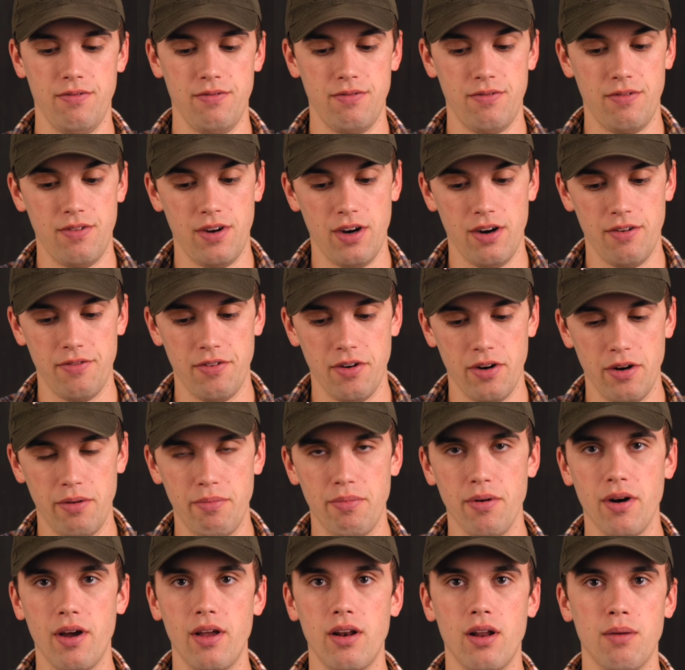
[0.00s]
Very
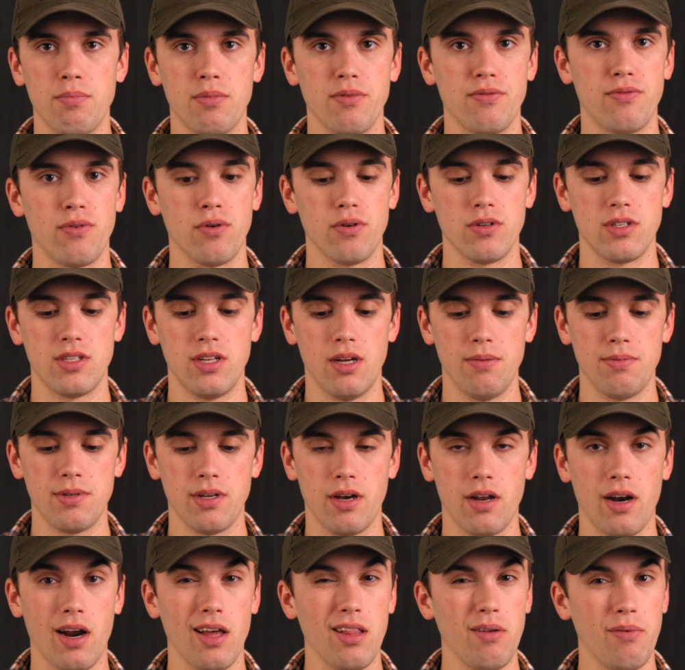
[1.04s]
bright, up to 4 steps.
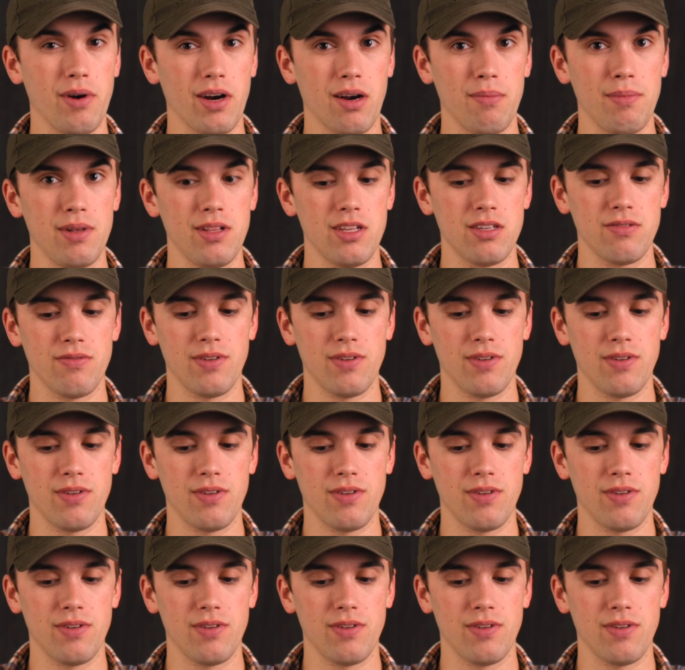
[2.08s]
I'd highly recommend this